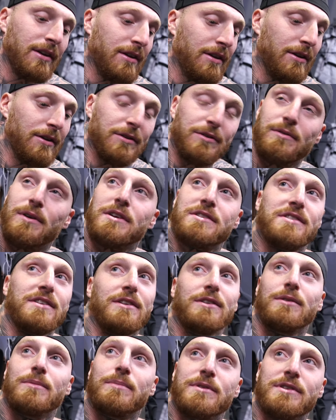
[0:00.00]
you know, thrust
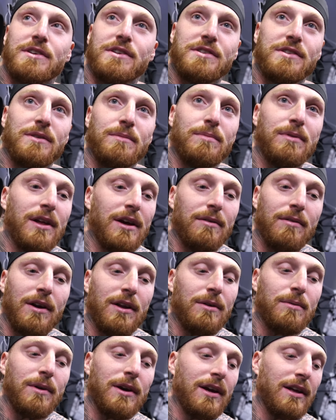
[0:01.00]
into a position to play
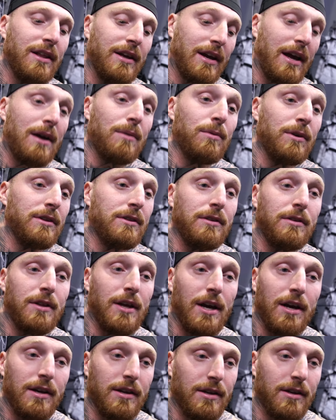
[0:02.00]
right away. Like, I went through
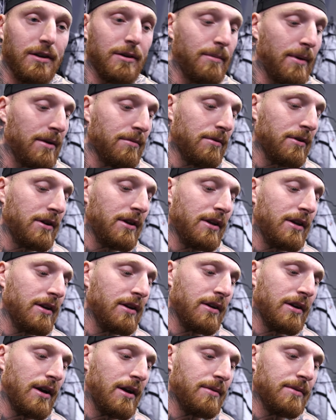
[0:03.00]
that, you know, my rookie
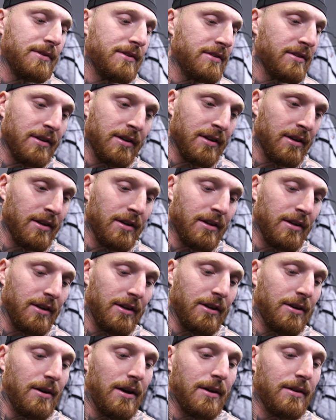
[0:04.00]
year. I was,
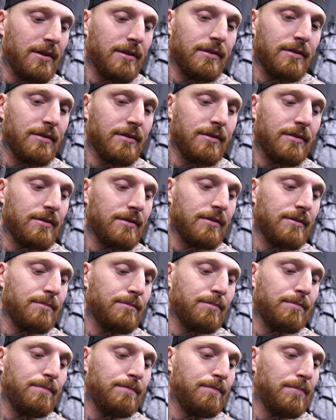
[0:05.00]
you know, I didn't
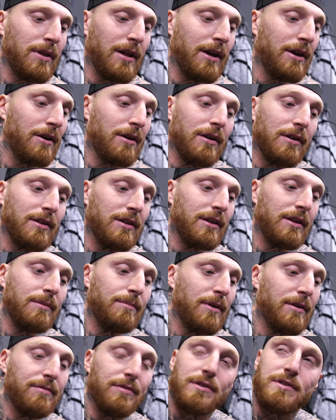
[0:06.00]
play hardly
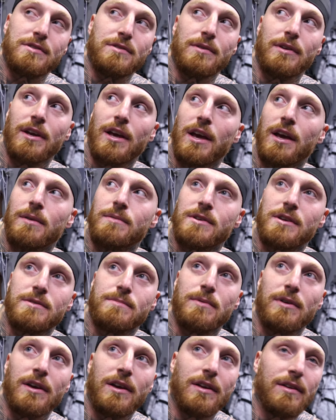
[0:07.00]
my first three games. I was
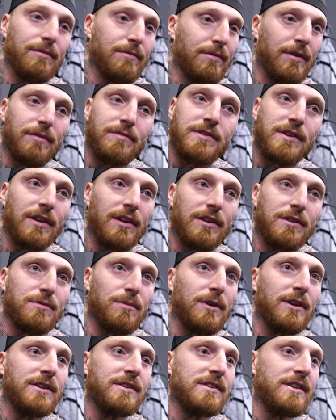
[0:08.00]
playing 15,
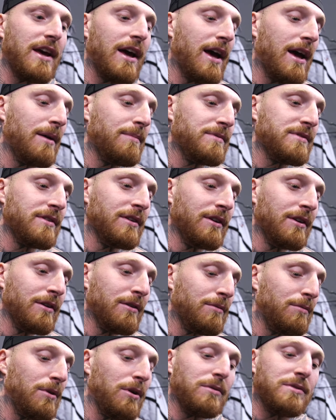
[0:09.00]
20 snaps,
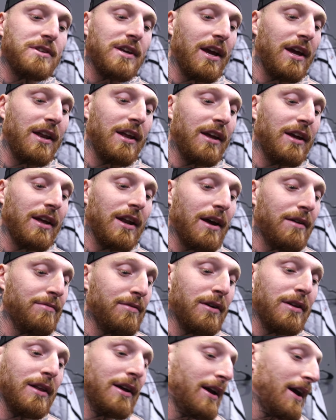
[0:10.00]
rotating, and I
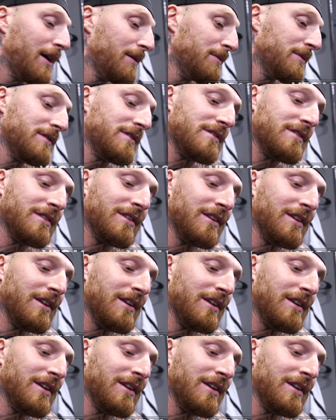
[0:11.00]
felt like I was,